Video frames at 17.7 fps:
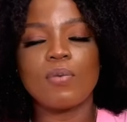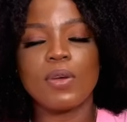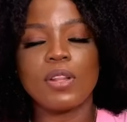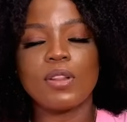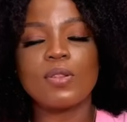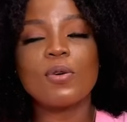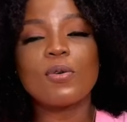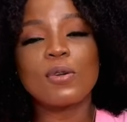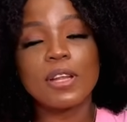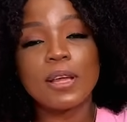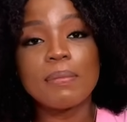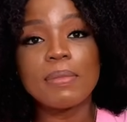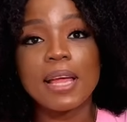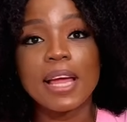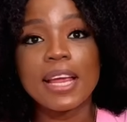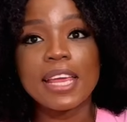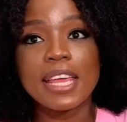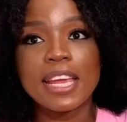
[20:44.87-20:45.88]
told them
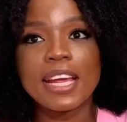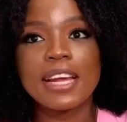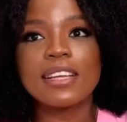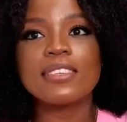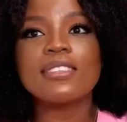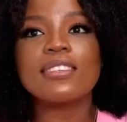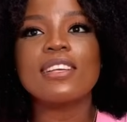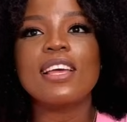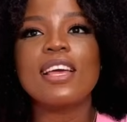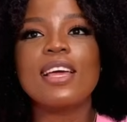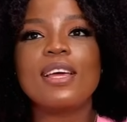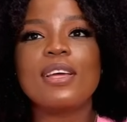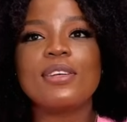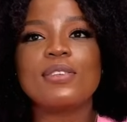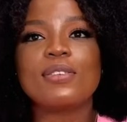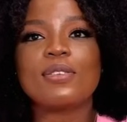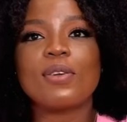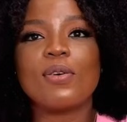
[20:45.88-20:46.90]
that yes.
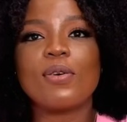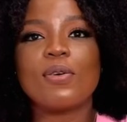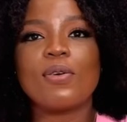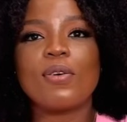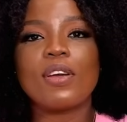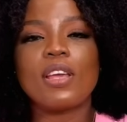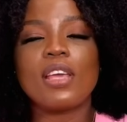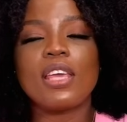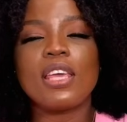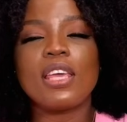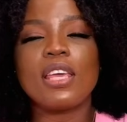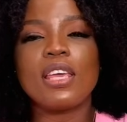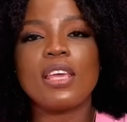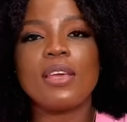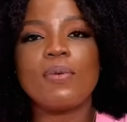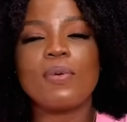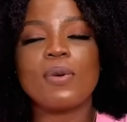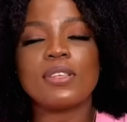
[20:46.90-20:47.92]
So
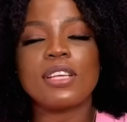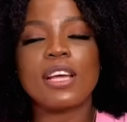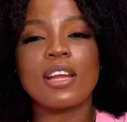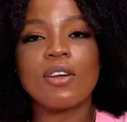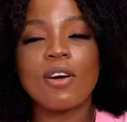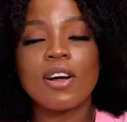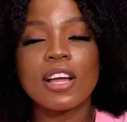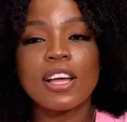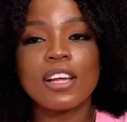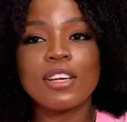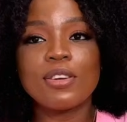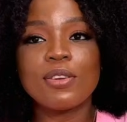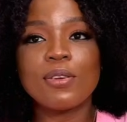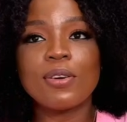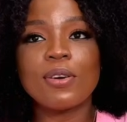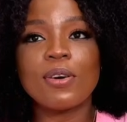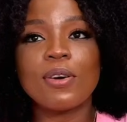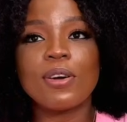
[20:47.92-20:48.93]
he was an organ
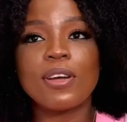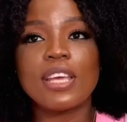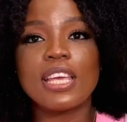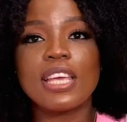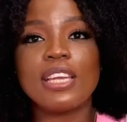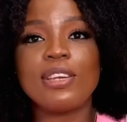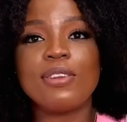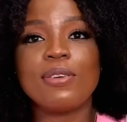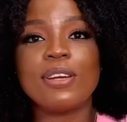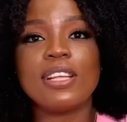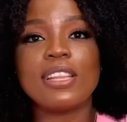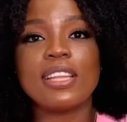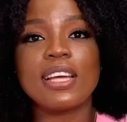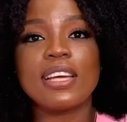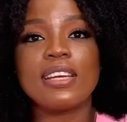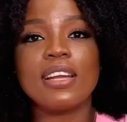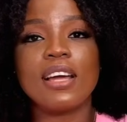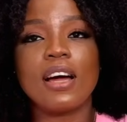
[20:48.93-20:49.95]
donor. He
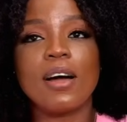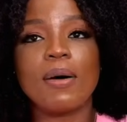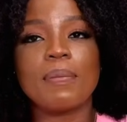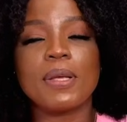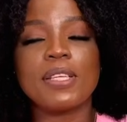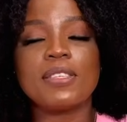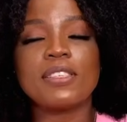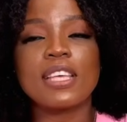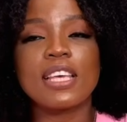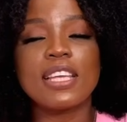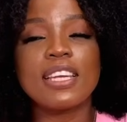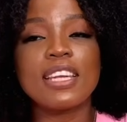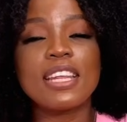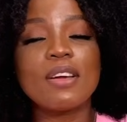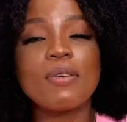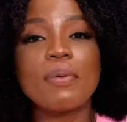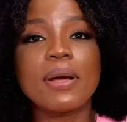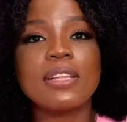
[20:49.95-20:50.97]
donated, his kidney
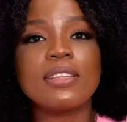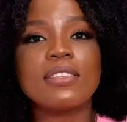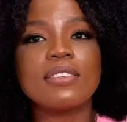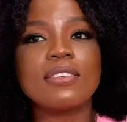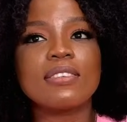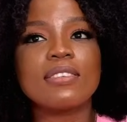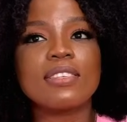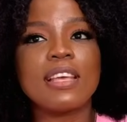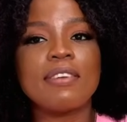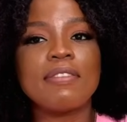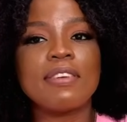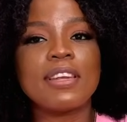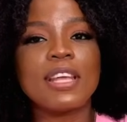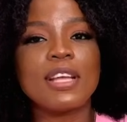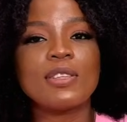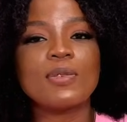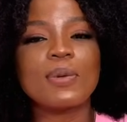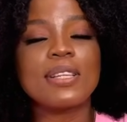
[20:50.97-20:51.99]
went to saving
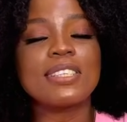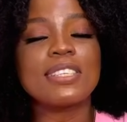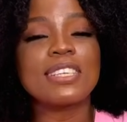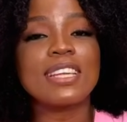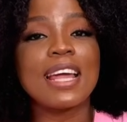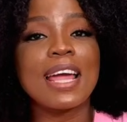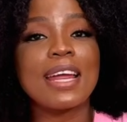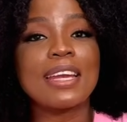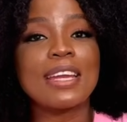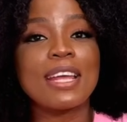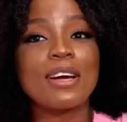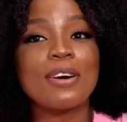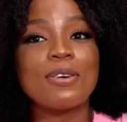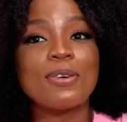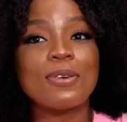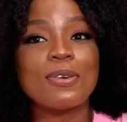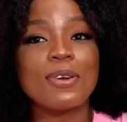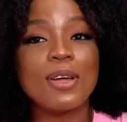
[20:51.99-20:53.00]
a
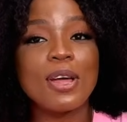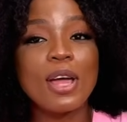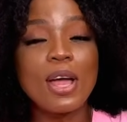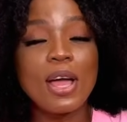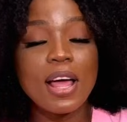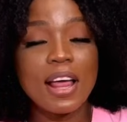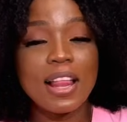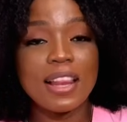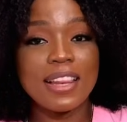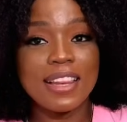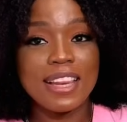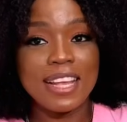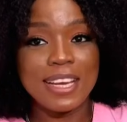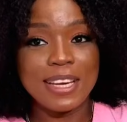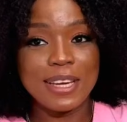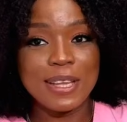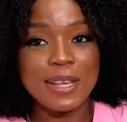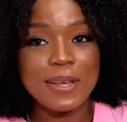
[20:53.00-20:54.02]
29-year-old
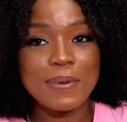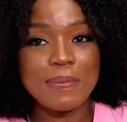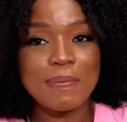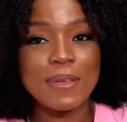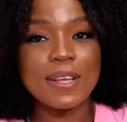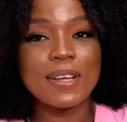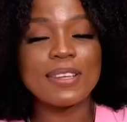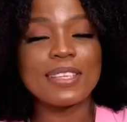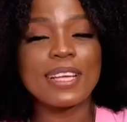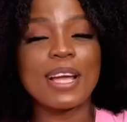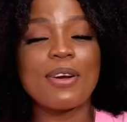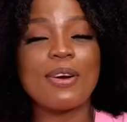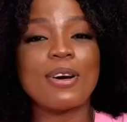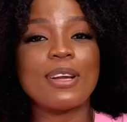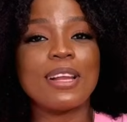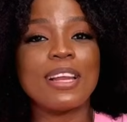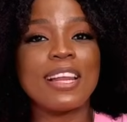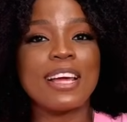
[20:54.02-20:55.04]
lady, because I got
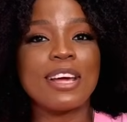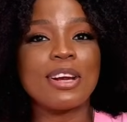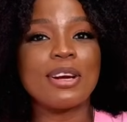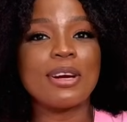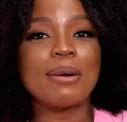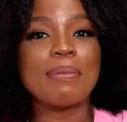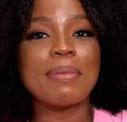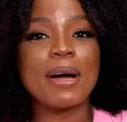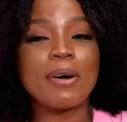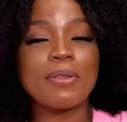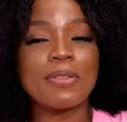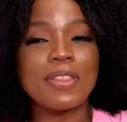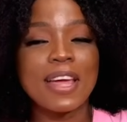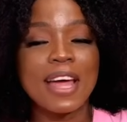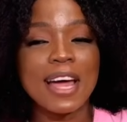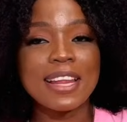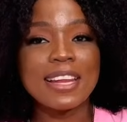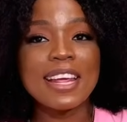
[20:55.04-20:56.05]
a letter about
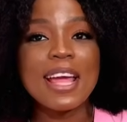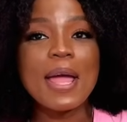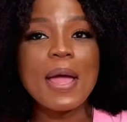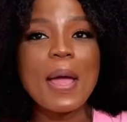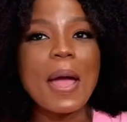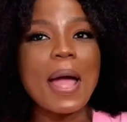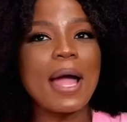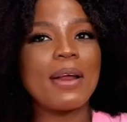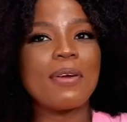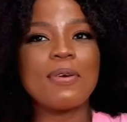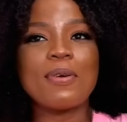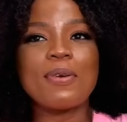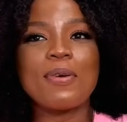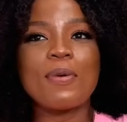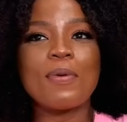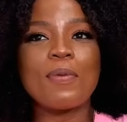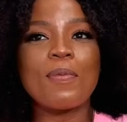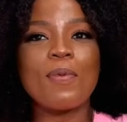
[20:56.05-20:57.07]
that. I don't
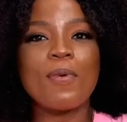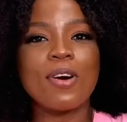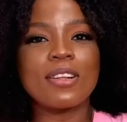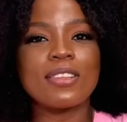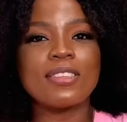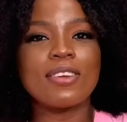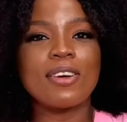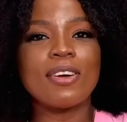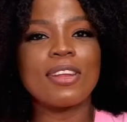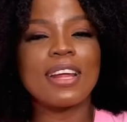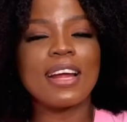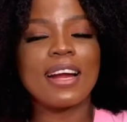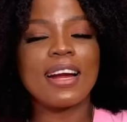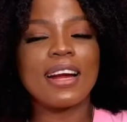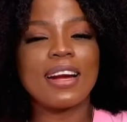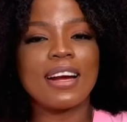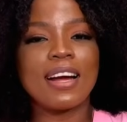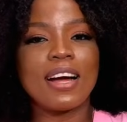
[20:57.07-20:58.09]
know what other
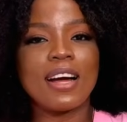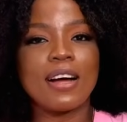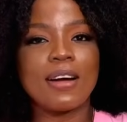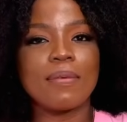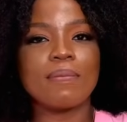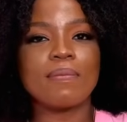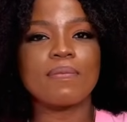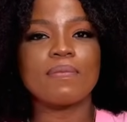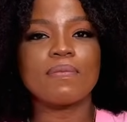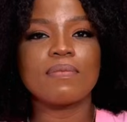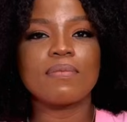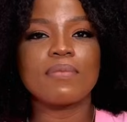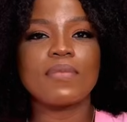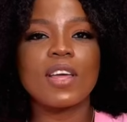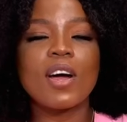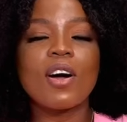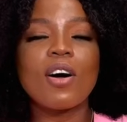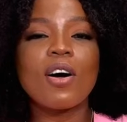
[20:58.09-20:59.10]

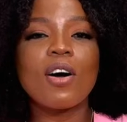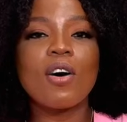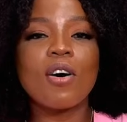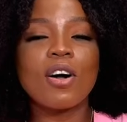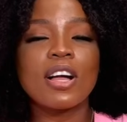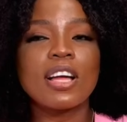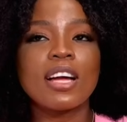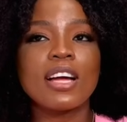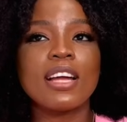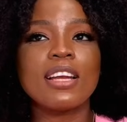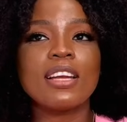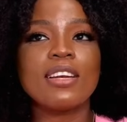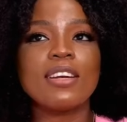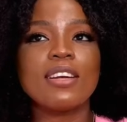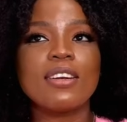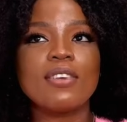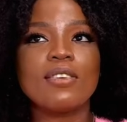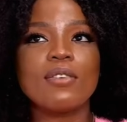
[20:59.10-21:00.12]
organ,
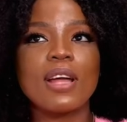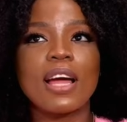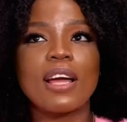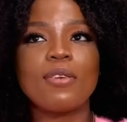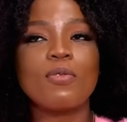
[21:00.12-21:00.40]
I